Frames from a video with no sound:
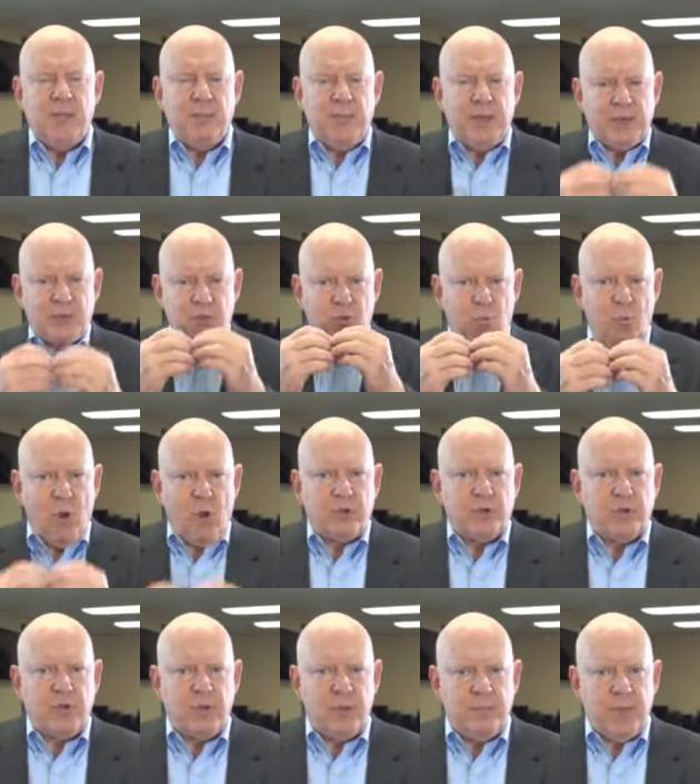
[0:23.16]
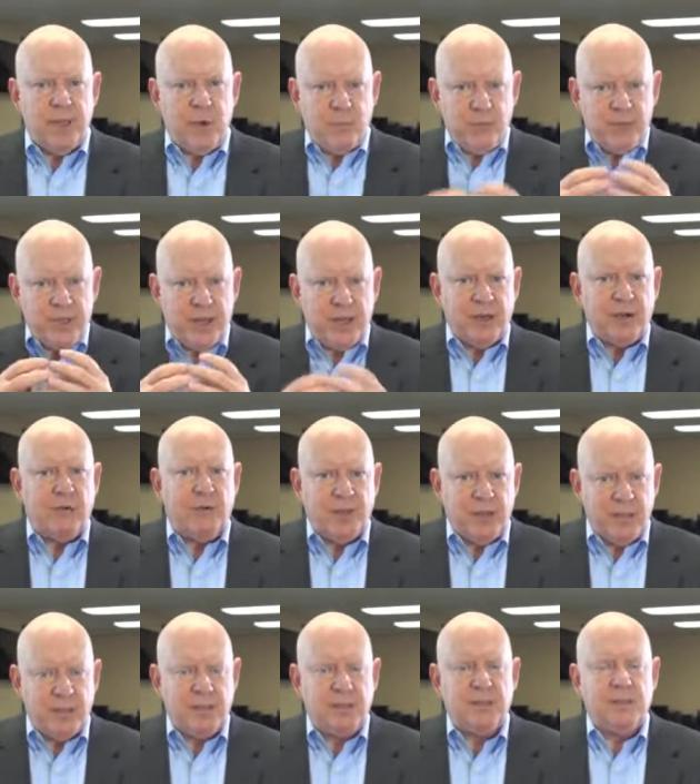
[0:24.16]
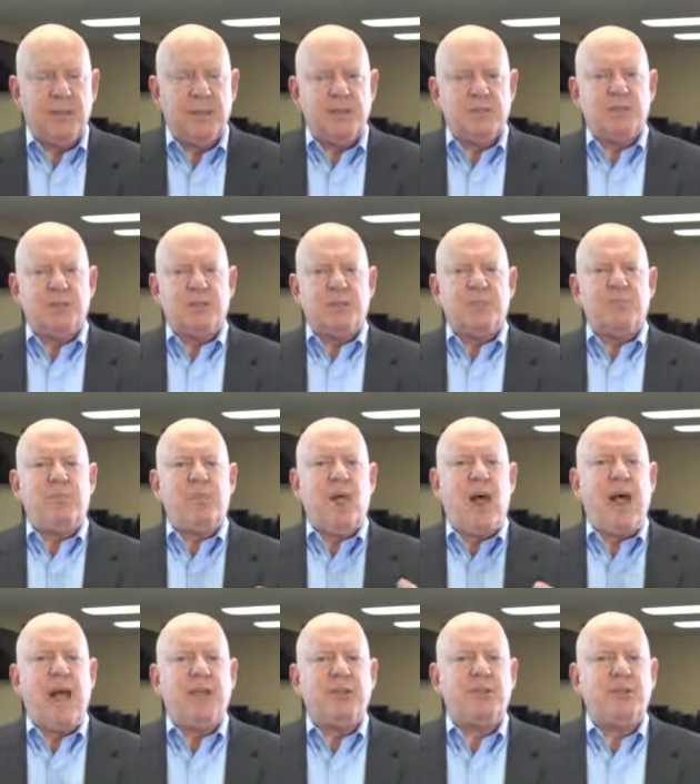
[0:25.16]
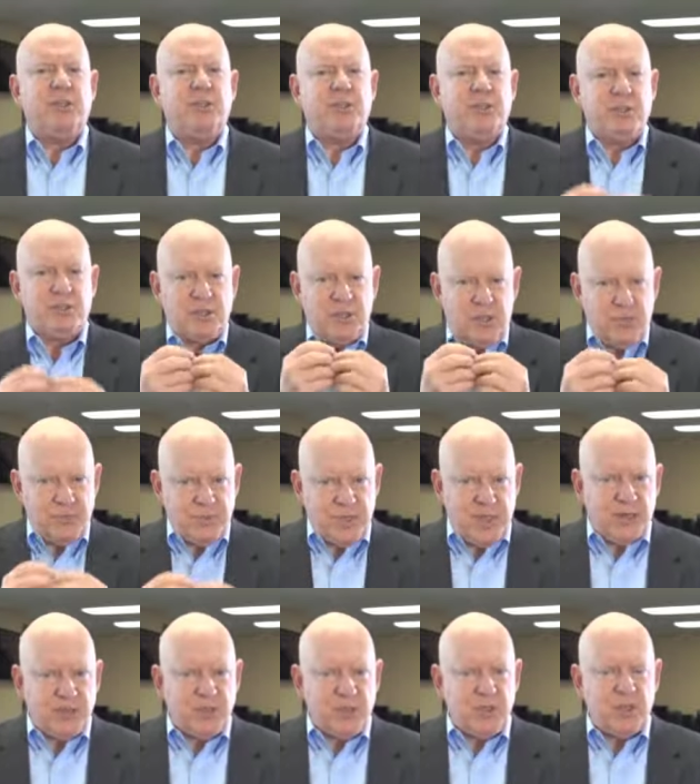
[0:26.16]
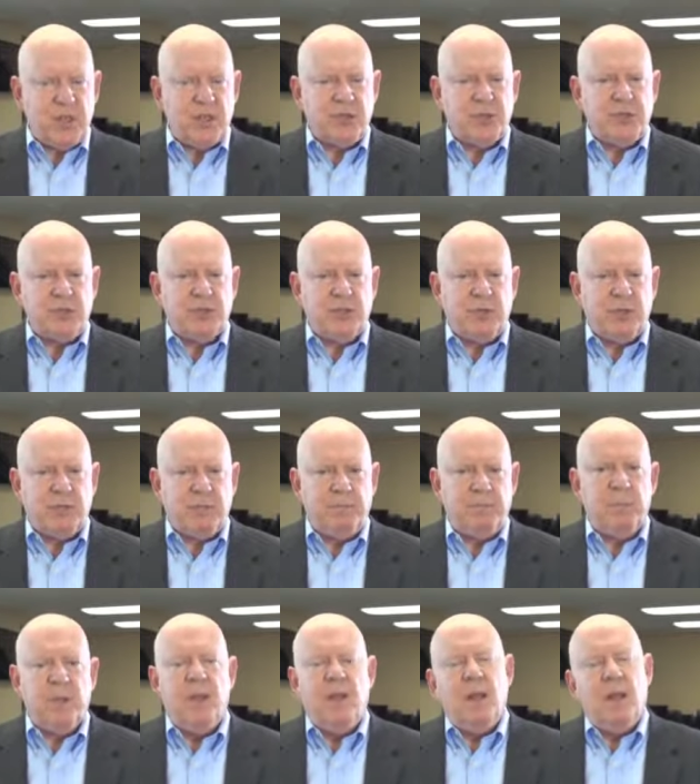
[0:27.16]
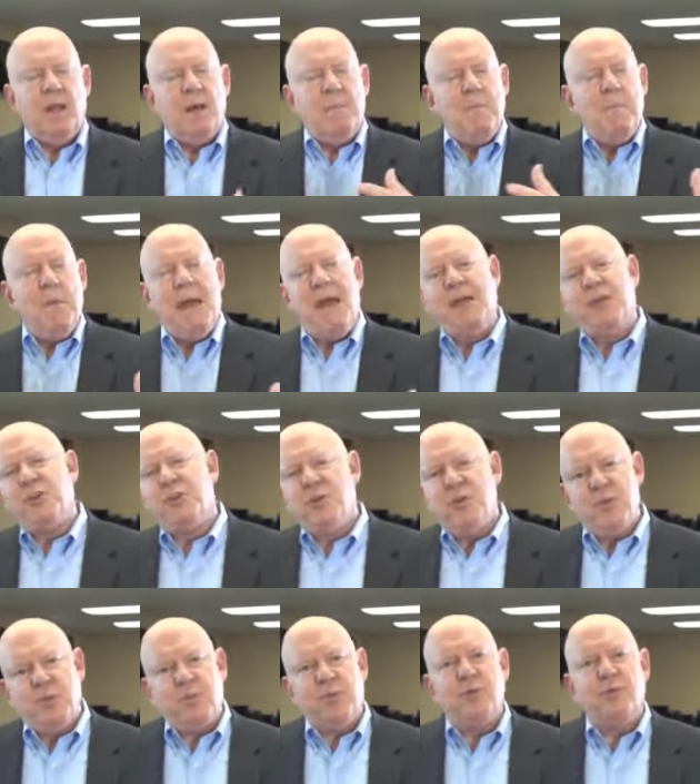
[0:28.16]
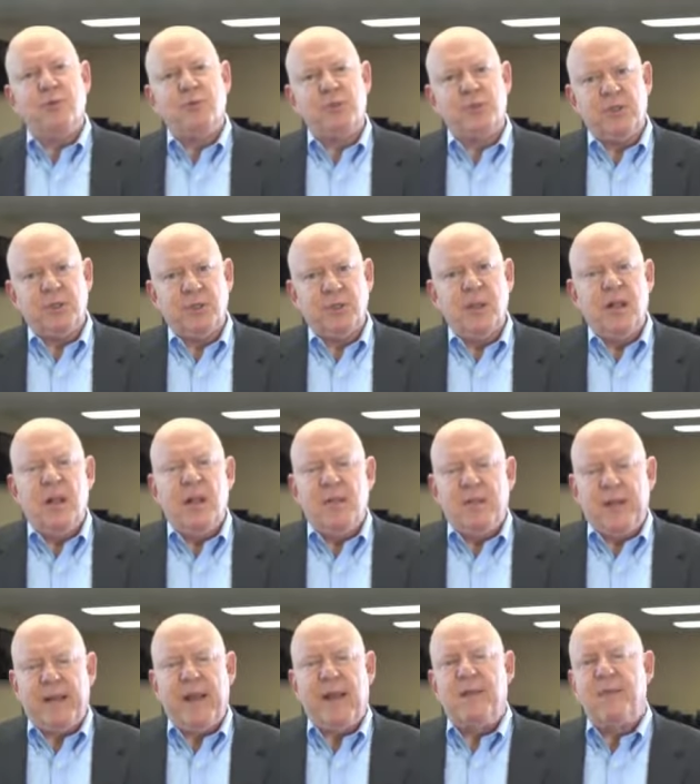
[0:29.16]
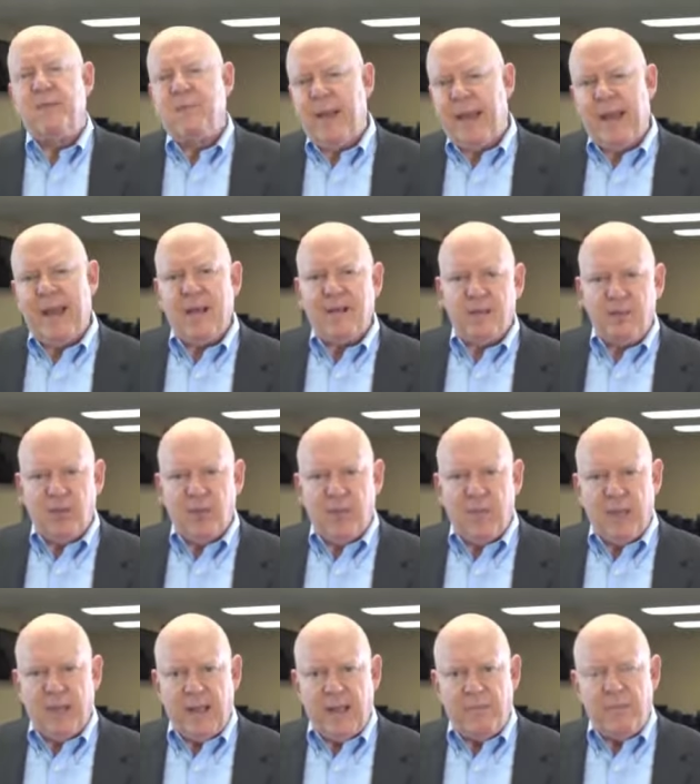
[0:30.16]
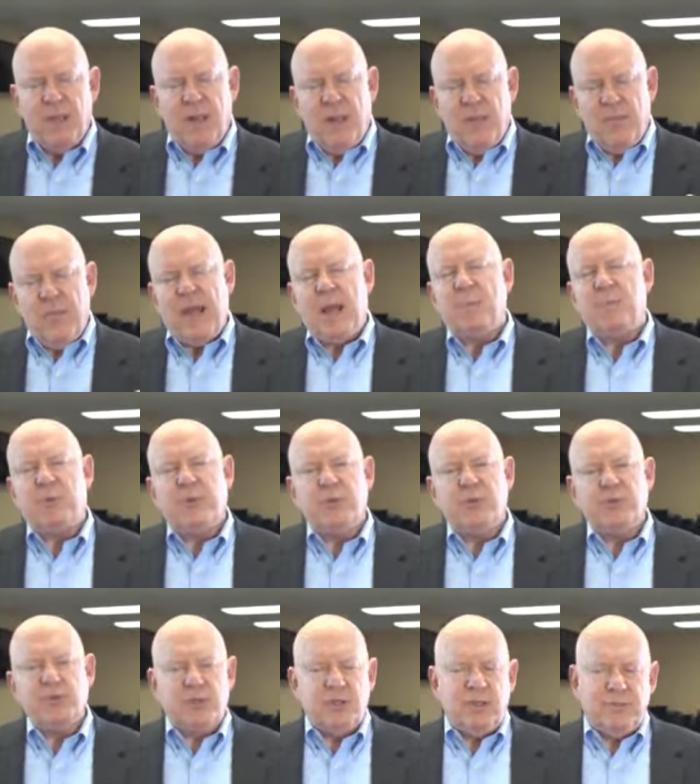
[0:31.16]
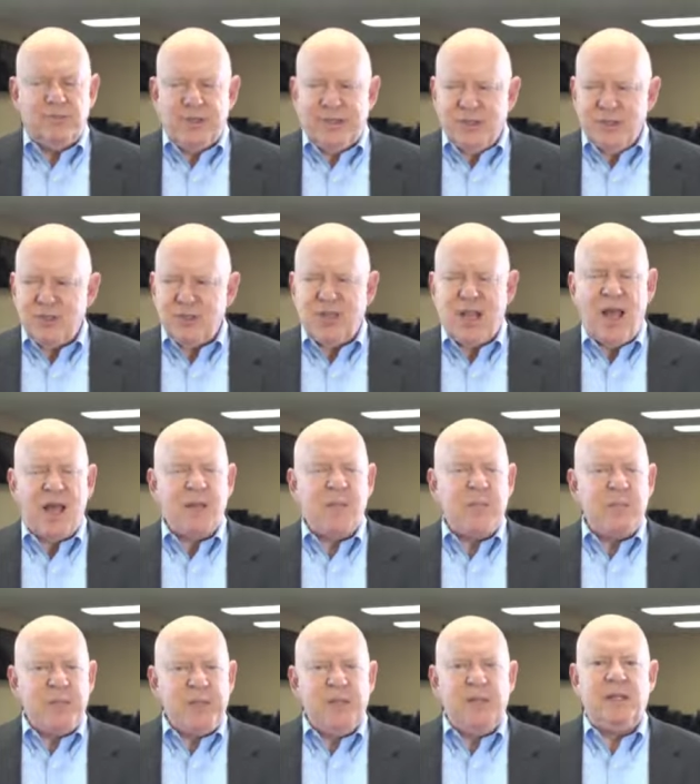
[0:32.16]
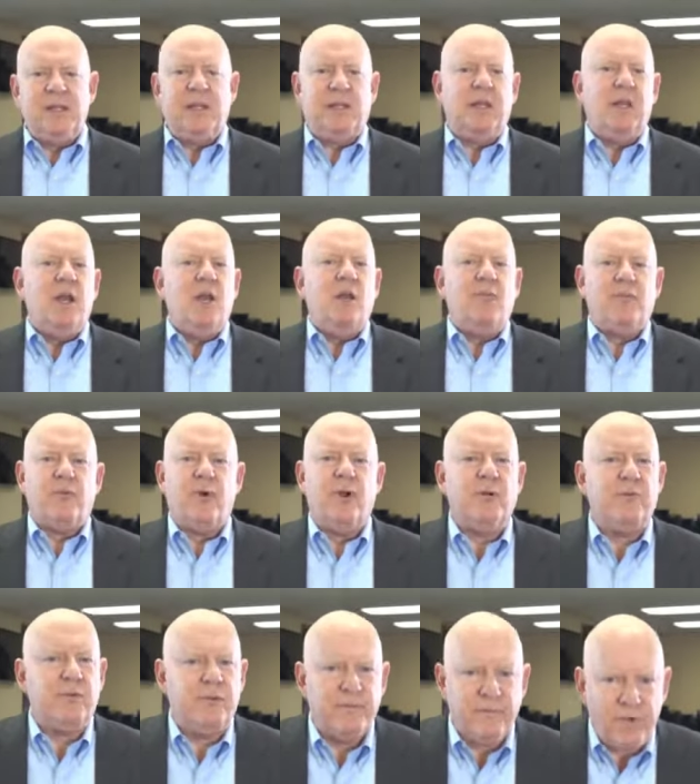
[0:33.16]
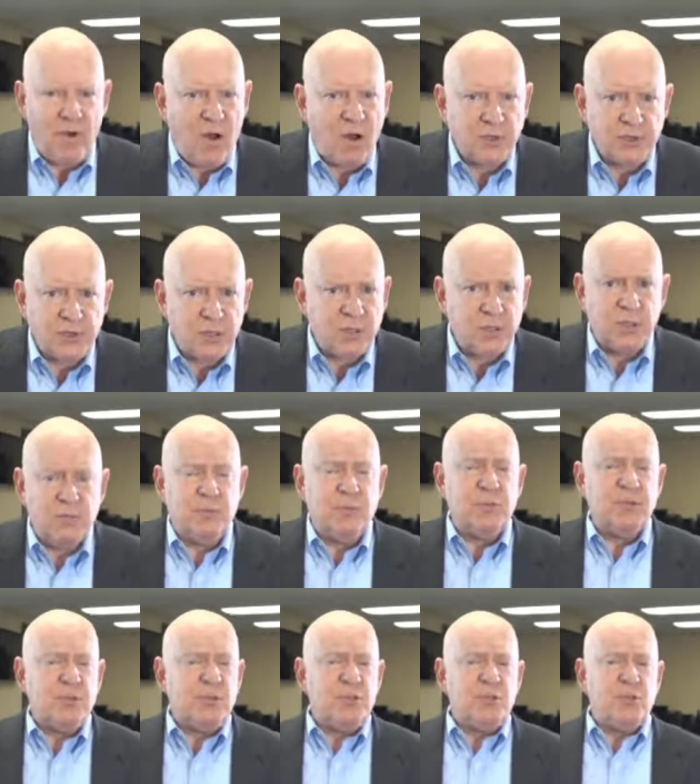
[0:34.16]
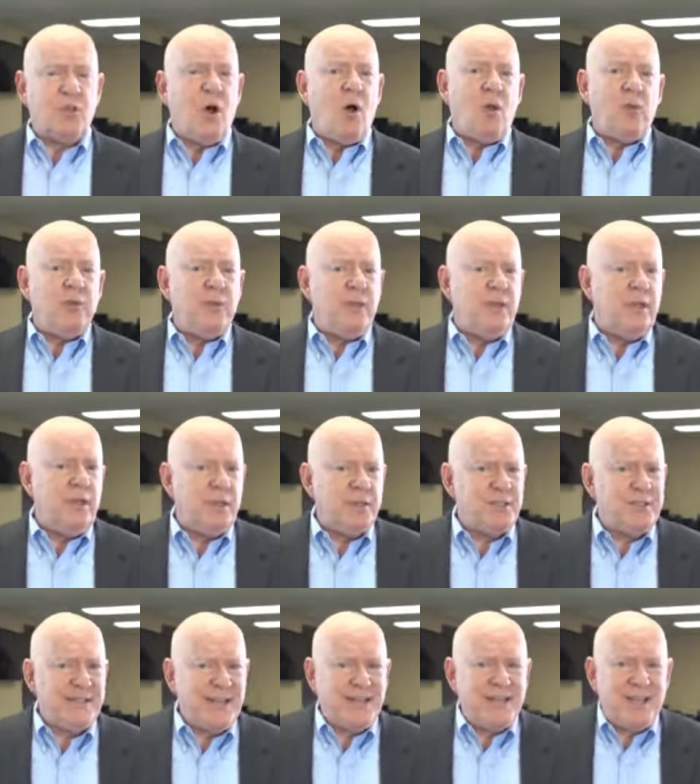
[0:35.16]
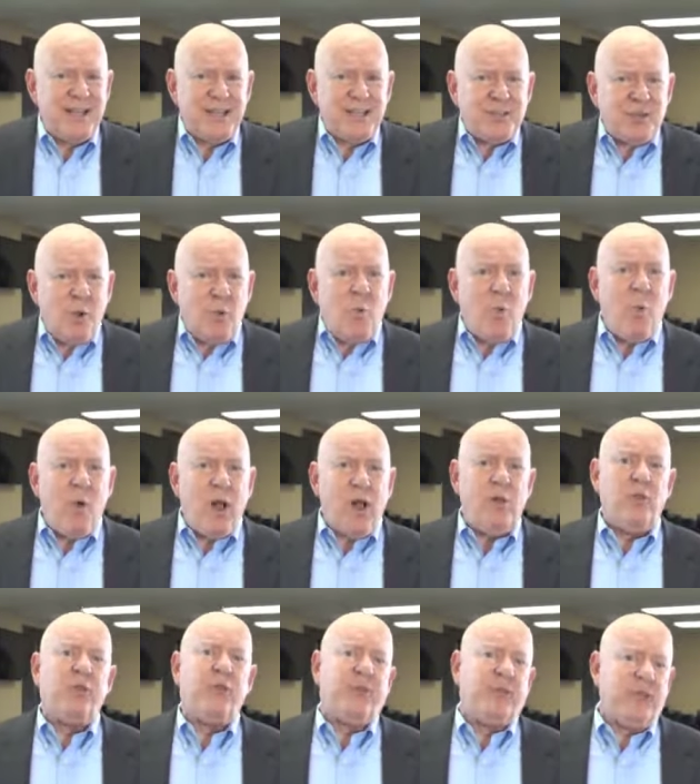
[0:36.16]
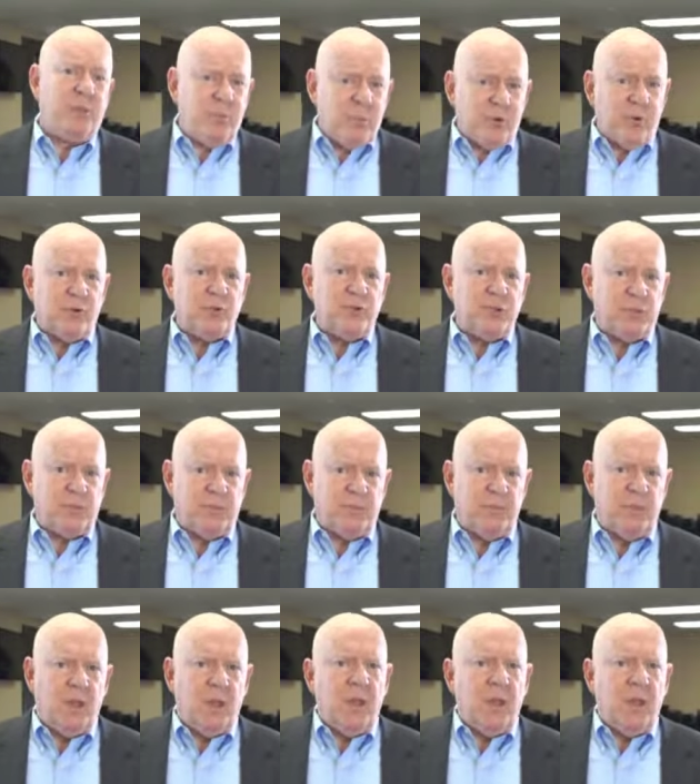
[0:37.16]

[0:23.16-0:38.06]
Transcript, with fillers: that makes the water come out with air in it that doesn't splash, it just comes out as a nice stream. Imagine the person that had the patent on that. That person, if they just got a penny for every faucet that was installed in the United States, that's a wealthy person.